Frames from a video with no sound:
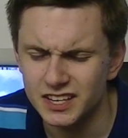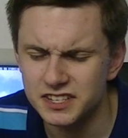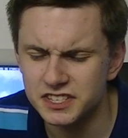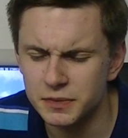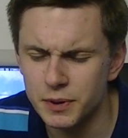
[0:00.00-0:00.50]

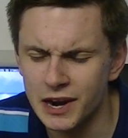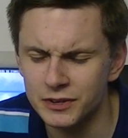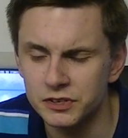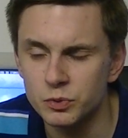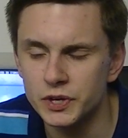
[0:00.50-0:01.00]
see, The
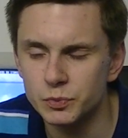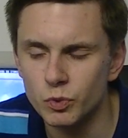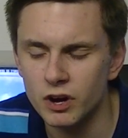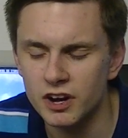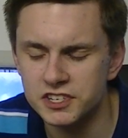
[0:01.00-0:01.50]
Pirate Who Wouldn't
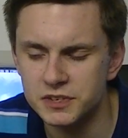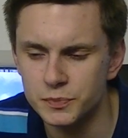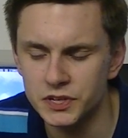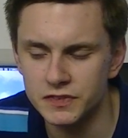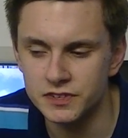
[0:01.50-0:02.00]
Wash, and
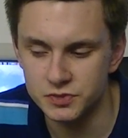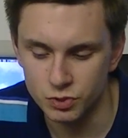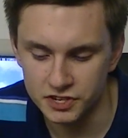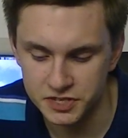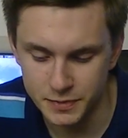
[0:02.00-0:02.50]
Millie
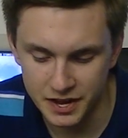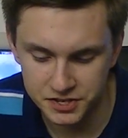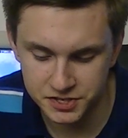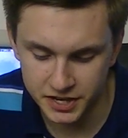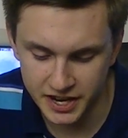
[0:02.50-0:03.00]
Fitzwilly's
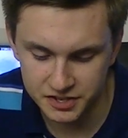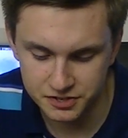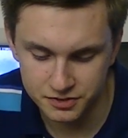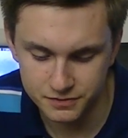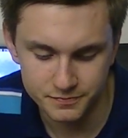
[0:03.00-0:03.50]
Mouse
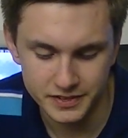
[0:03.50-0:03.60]
Catcher,